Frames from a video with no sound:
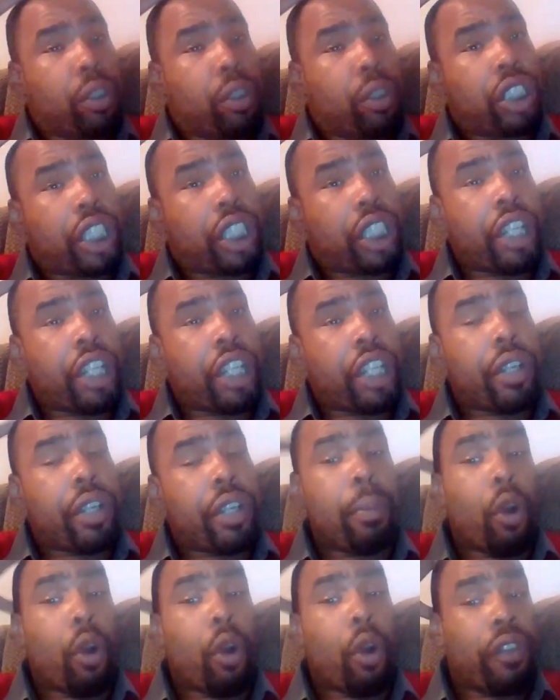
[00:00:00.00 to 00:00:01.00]
securing
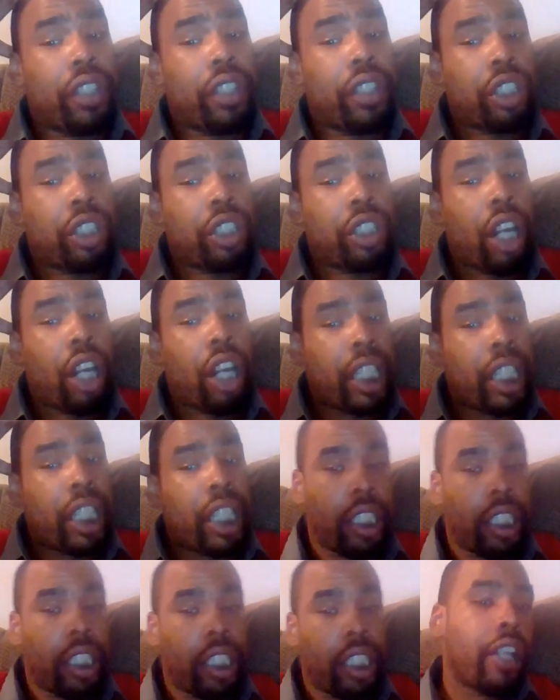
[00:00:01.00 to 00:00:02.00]
more of his targets
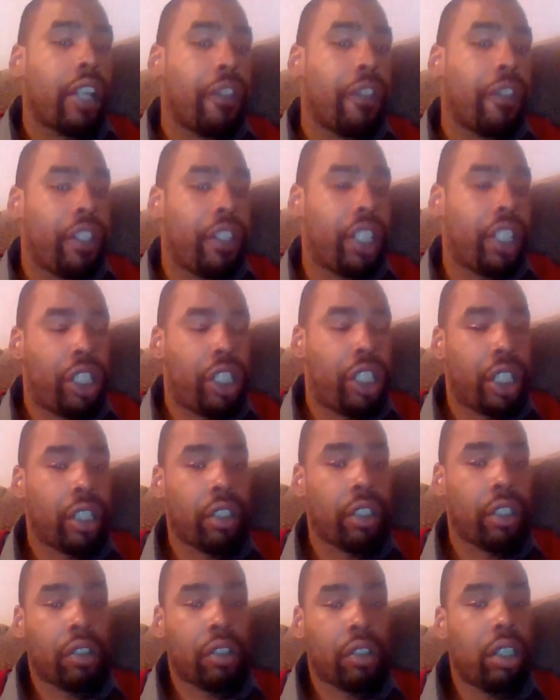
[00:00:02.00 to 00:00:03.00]
than Larry
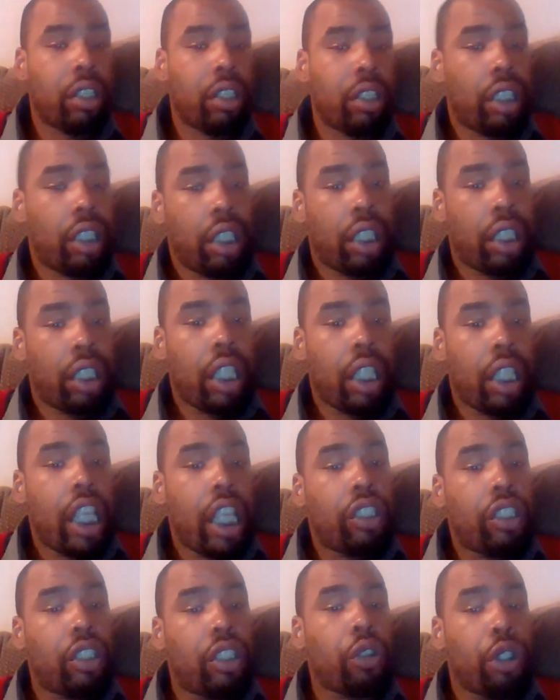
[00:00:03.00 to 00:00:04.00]
Fitzgerald.
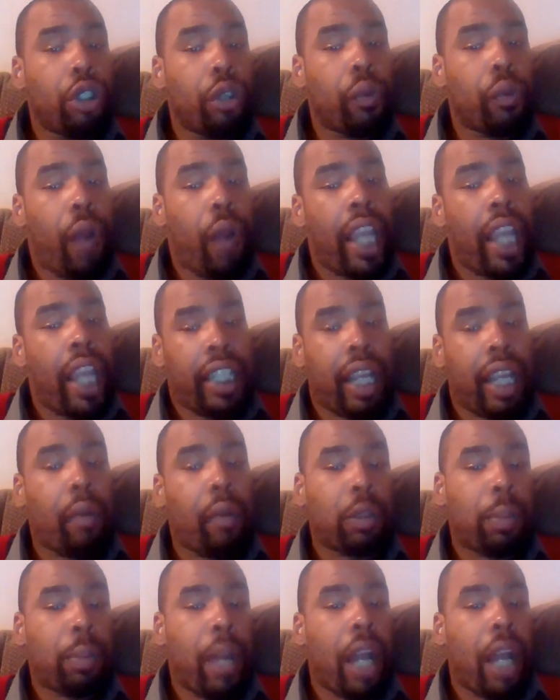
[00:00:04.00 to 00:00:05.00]
So you're right. That was
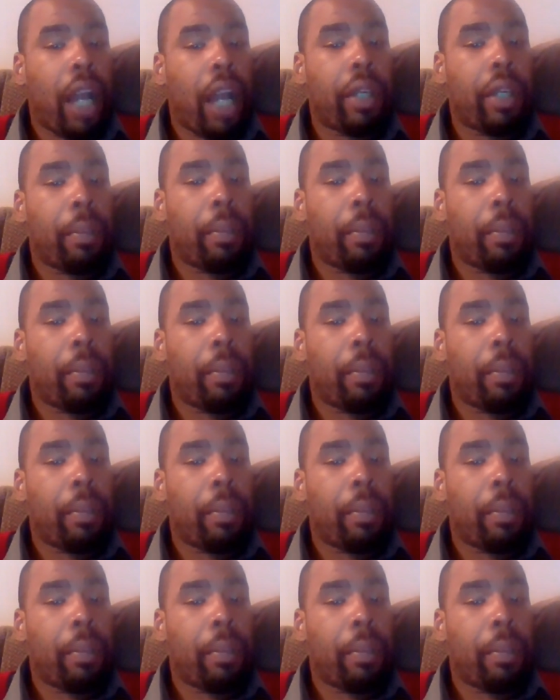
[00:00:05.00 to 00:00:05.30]
probably